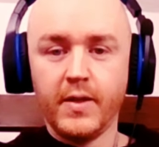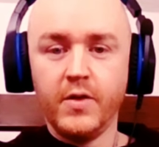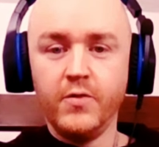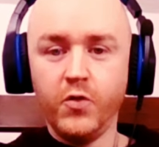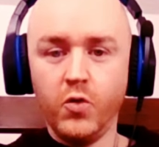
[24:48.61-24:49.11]

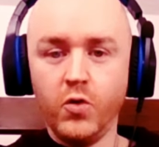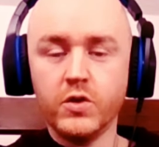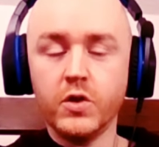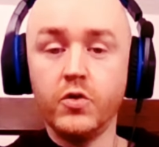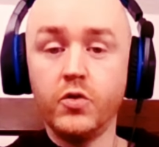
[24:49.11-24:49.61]
You
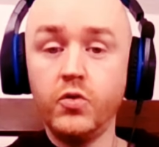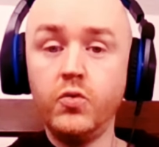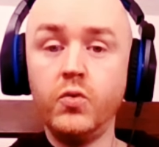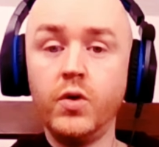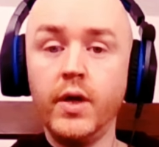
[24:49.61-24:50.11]
focus on
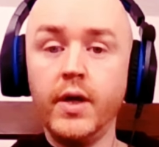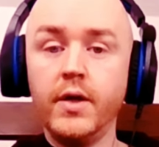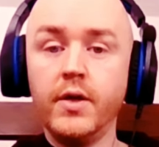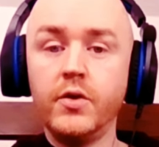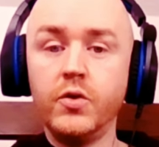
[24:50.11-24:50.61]
who
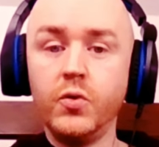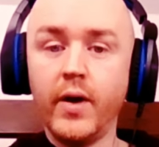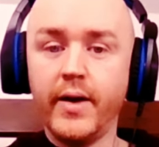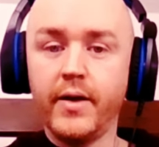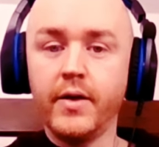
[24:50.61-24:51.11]
you
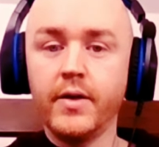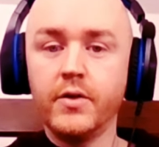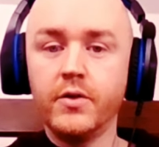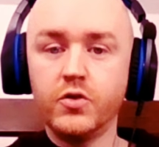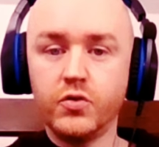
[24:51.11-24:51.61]
are,
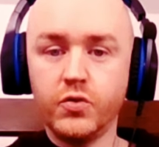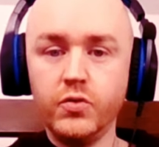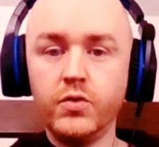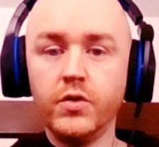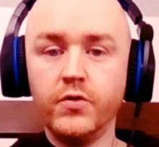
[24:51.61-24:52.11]
the
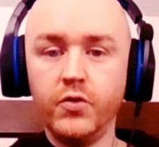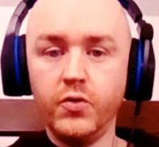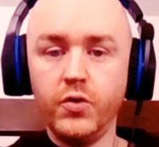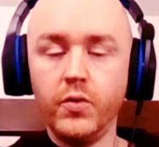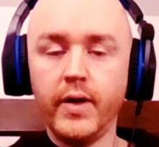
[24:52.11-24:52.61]
truth of
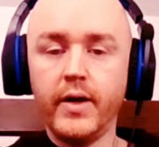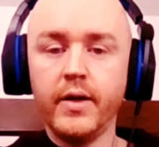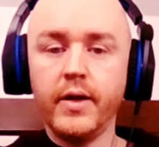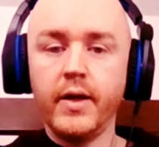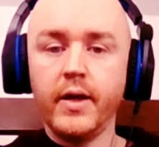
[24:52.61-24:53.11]
who you are,
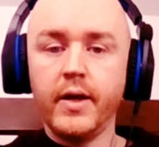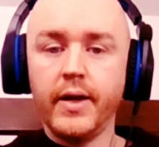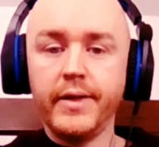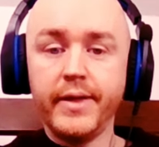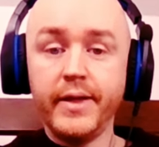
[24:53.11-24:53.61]

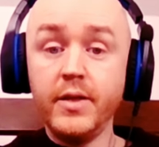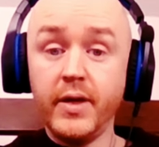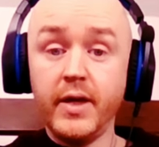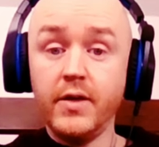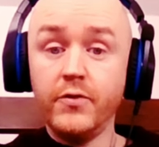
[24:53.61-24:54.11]
and then the
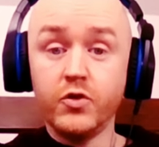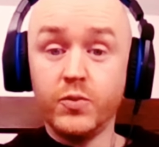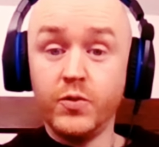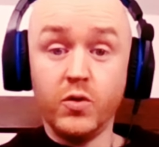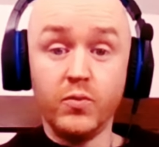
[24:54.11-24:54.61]

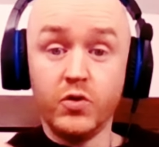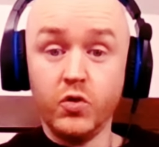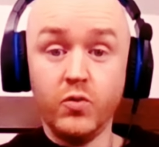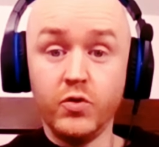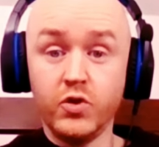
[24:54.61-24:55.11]
behaviors become
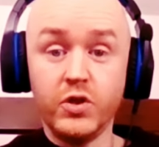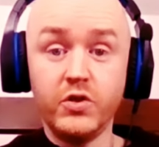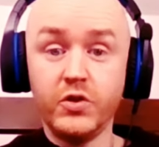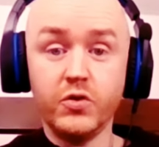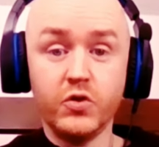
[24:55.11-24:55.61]
so much
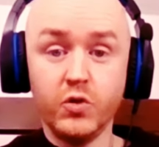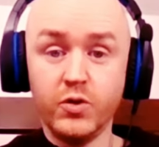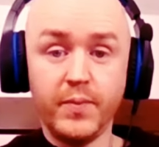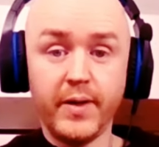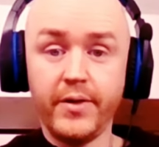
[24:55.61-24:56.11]
easier and so
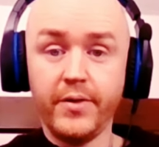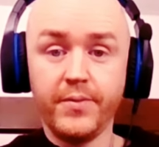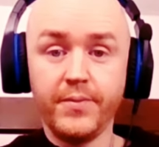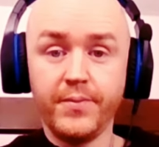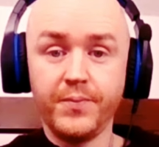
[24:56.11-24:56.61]
much better.
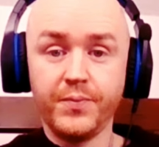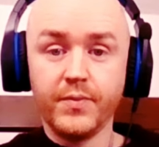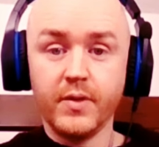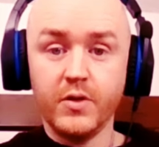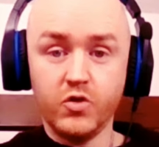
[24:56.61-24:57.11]

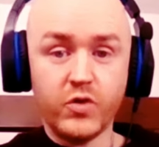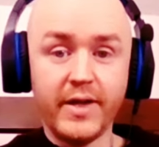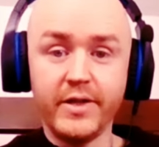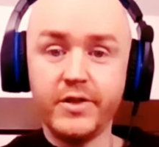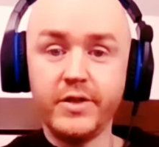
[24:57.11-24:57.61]
The
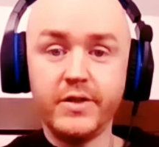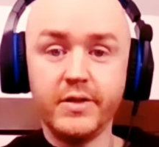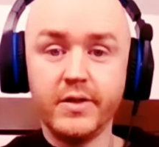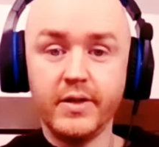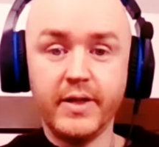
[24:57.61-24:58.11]
strategies,
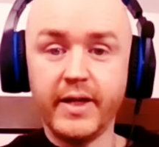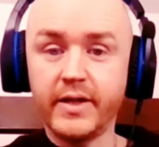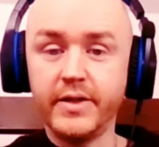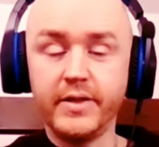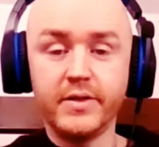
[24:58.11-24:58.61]
the
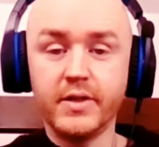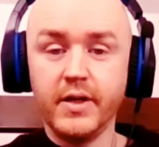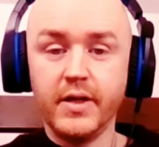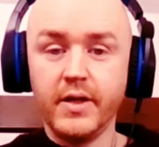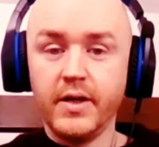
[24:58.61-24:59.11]
techniques
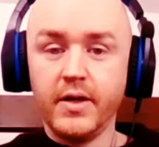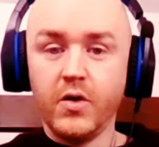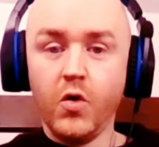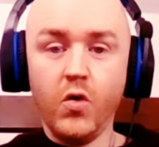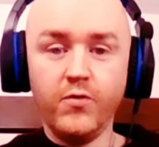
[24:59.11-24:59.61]

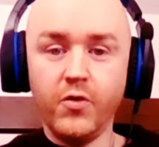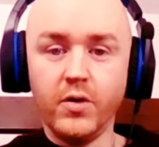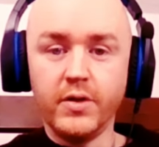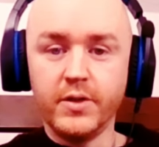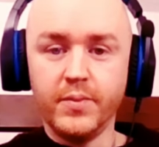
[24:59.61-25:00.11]
all
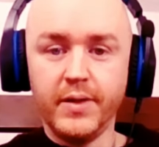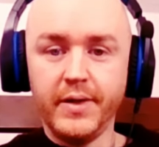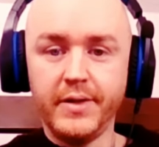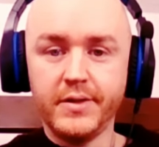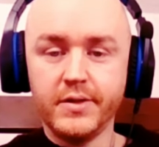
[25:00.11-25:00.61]
fall into
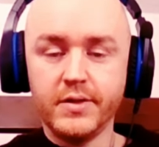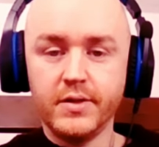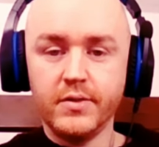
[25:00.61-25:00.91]
place